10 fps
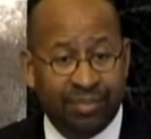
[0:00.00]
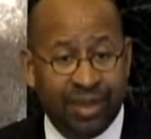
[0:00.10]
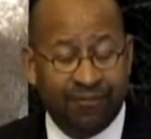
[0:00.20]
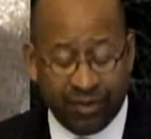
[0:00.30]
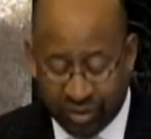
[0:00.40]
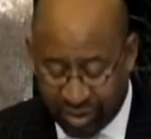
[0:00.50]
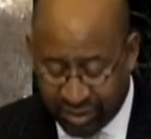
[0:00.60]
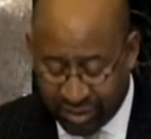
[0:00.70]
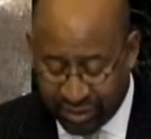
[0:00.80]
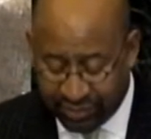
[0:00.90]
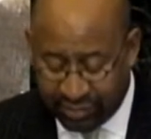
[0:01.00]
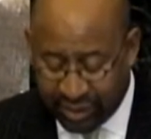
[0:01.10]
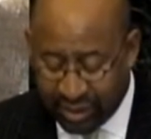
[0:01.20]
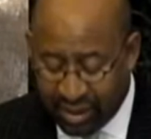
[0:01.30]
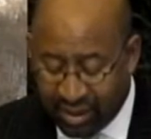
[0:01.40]
beneficiaries.
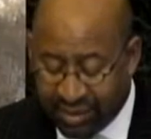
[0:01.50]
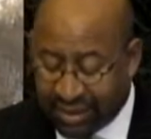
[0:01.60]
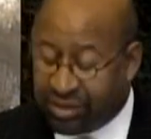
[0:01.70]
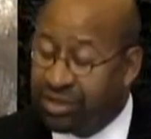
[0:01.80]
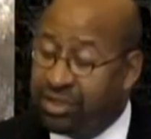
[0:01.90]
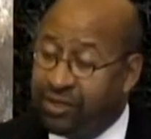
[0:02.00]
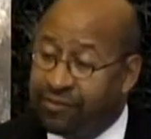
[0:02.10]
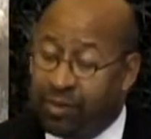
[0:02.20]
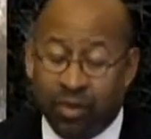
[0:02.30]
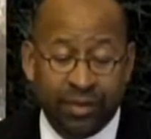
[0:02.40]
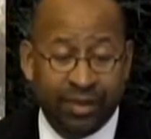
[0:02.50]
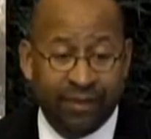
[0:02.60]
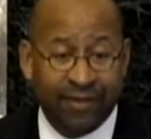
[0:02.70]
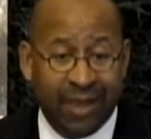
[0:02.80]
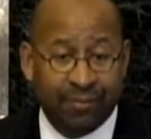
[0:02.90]
That's an achievement worthy
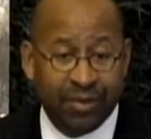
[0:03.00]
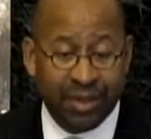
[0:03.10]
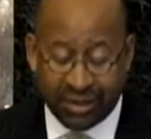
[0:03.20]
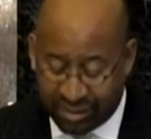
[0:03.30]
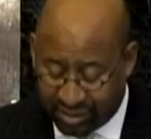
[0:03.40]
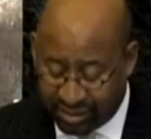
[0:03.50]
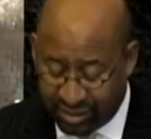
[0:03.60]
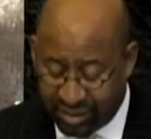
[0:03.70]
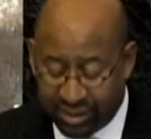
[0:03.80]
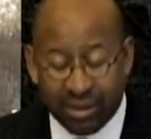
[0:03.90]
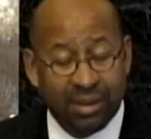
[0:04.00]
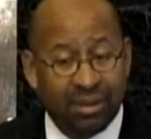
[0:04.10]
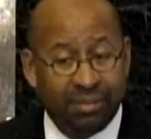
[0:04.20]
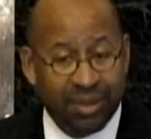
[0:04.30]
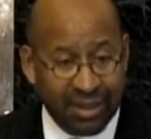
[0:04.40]
of high praise,
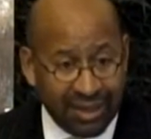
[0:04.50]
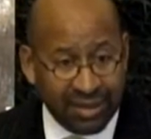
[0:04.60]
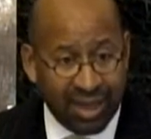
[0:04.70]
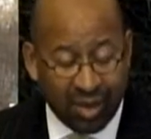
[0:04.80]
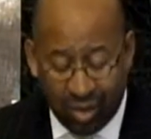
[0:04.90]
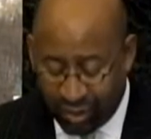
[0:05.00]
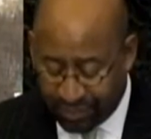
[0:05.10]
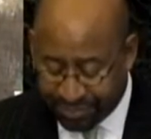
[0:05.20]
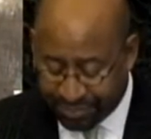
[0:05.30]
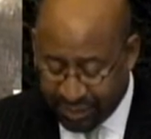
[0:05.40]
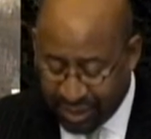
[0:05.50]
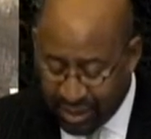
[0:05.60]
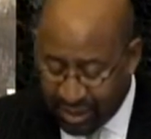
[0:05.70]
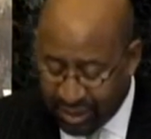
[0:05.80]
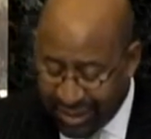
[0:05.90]
but that's not all.
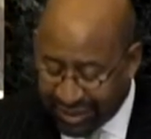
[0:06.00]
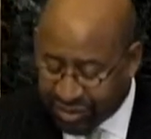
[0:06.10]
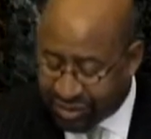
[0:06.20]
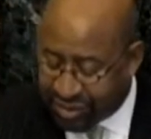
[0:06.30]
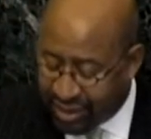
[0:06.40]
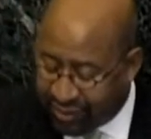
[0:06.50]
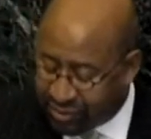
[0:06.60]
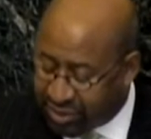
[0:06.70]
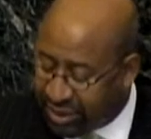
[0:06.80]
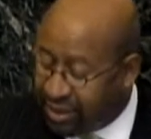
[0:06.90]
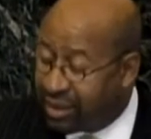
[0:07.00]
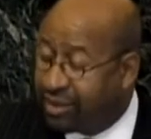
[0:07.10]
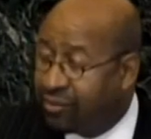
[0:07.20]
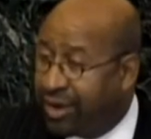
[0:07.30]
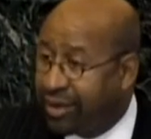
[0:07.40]
Last year, after taking in
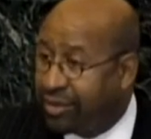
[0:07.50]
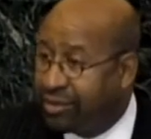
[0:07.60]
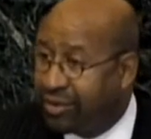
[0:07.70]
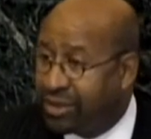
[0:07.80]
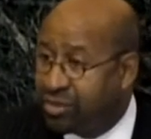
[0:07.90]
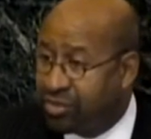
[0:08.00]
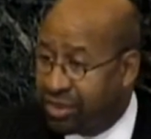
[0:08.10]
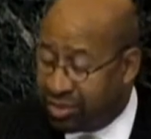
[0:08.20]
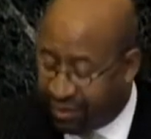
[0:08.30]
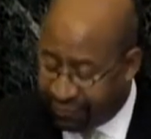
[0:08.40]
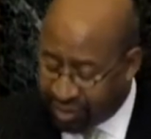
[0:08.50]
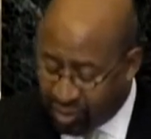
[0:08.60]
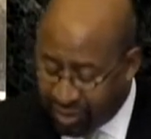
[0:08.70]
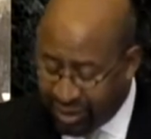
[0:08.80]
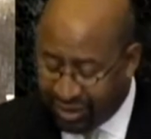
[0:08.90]
a record registration of
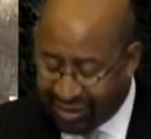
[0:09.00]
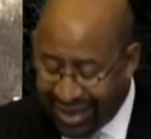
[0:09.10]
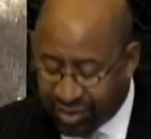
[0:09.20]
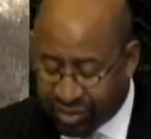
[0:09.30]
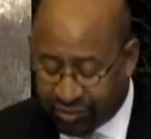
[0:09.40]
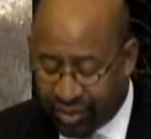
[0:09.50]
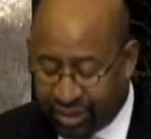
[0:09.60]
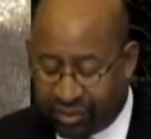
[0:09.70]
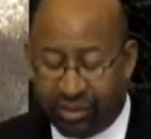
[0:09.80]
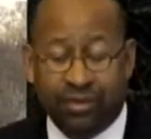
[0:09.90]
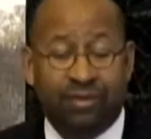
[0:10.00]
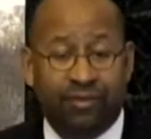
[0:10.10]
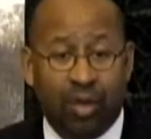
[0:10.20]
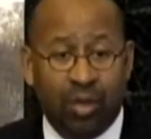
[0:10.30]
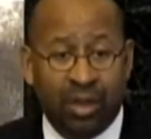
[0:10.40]
30,000 runners
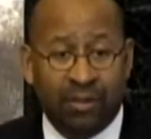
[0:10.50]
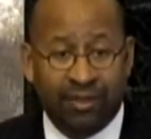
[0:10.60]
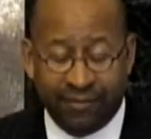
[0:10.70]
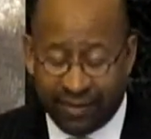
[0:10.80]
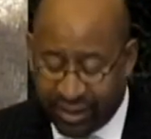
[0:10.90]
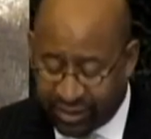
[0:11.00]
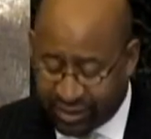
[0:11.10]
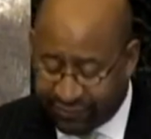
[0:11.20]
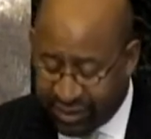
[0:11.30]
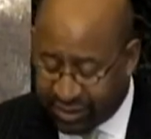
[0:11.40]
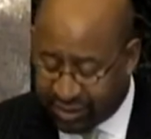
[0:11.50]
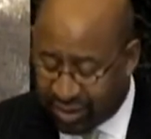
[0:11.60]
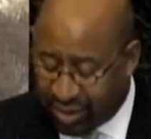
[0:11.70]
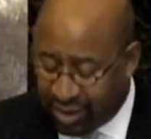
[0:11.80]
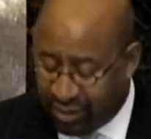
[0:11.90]
for all of the various events
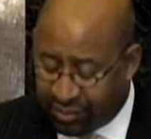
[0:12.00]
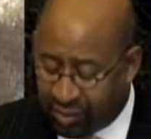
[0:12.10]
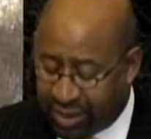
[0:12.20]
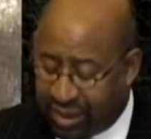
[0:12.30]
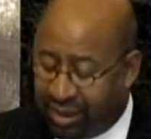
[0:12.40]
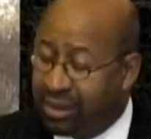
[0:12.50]
over the weekend,